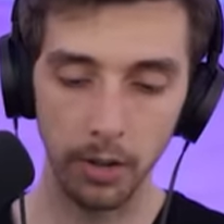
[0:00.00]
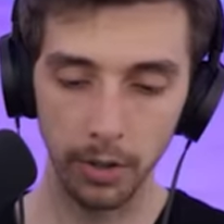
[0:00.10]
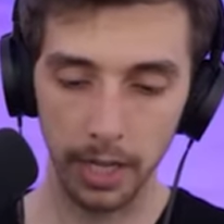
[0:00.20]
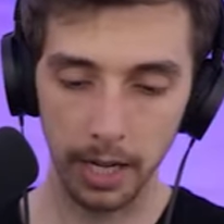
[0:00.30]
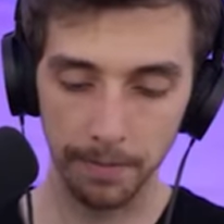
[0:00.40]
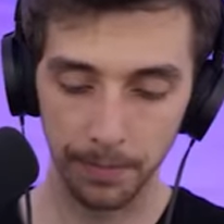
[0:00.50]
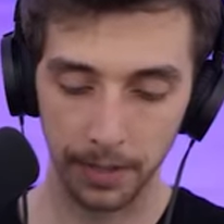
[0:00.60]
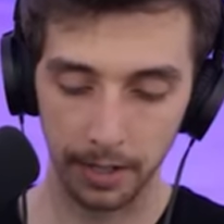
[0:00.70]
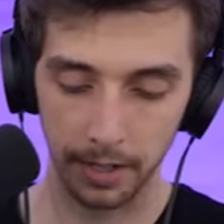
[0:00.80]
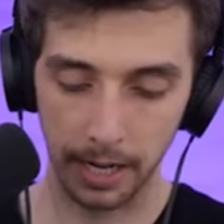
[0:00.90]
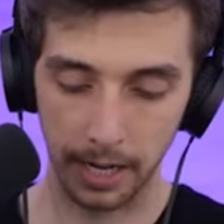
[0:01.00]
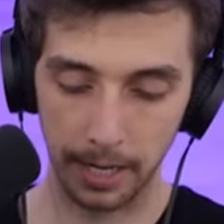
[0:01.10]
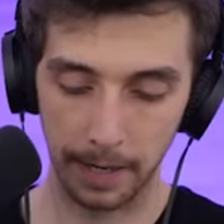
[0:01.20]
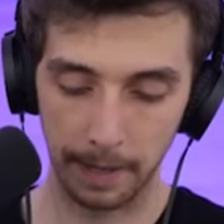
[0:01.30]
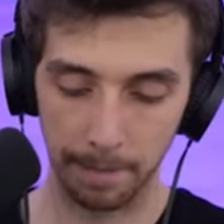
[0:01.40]
okay.
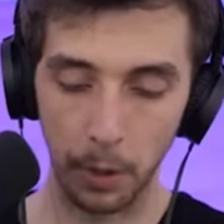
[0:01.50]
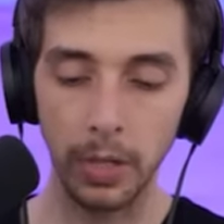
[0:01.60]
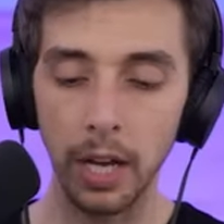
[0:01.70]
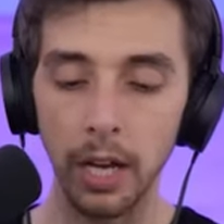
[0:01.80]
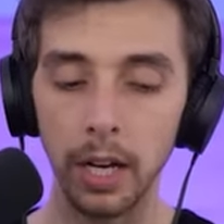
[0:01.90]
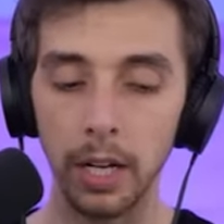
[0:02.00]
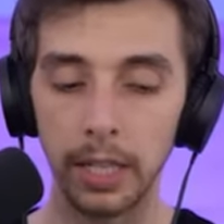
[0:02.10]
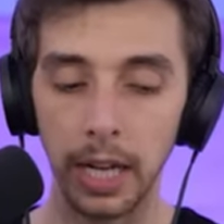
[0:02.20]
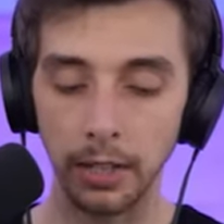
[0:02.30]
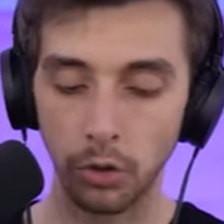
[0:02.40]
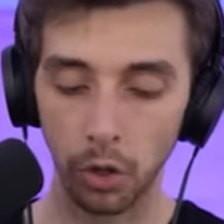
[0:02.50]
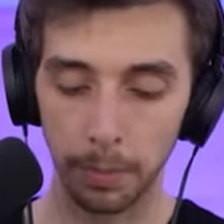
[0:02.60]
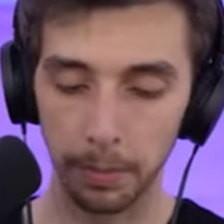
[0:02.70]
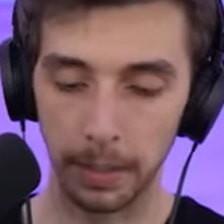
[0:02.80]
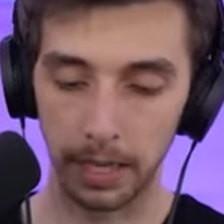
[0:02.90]
Um, oh, yeah, I, I
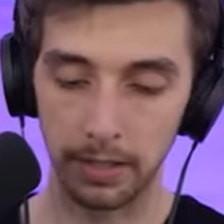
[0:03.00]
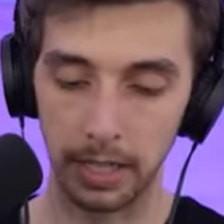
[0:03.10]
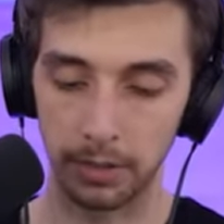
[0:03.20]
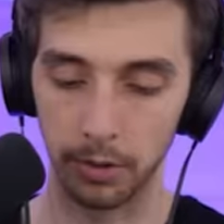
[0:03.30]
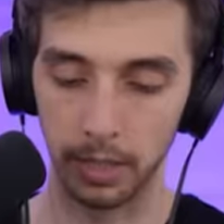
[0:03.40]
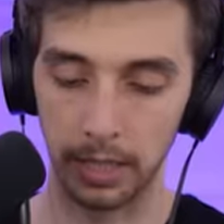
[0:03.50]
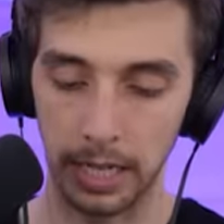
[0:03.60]
double my attack, don't I?